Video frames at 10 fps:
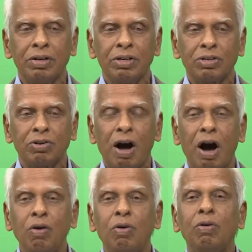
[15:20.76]
So
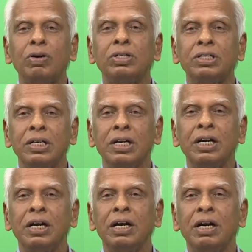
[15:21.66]
how could she
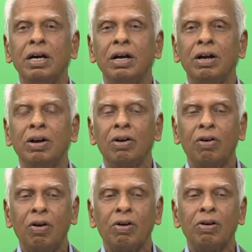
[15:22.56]

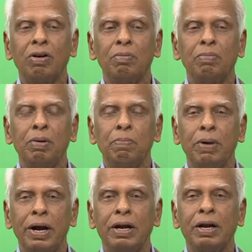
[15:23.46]
not be
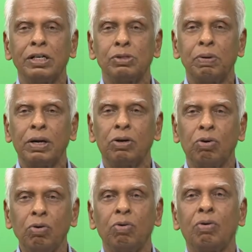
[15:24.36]
paid respect
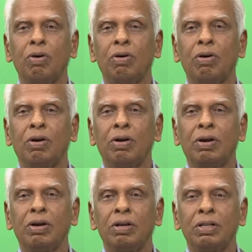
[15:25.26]
too?
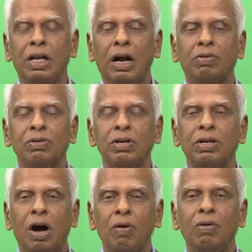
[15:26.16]
That was the
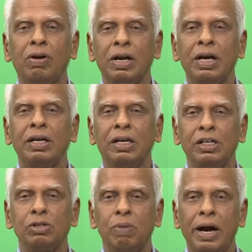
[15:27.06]
doubt in
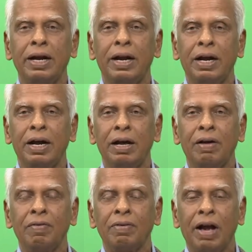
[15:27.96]
his mind,
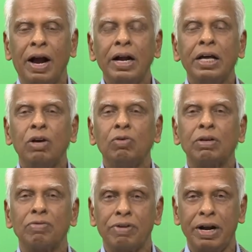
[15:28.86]
and he was
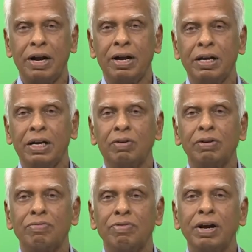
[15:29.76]
afraid. He was
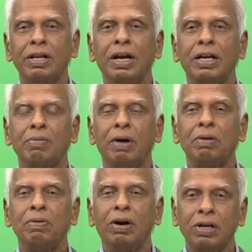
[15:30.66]
afraid that he might
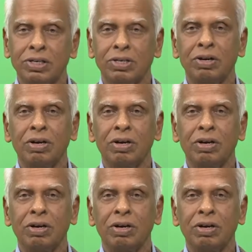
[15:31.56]
be cursed.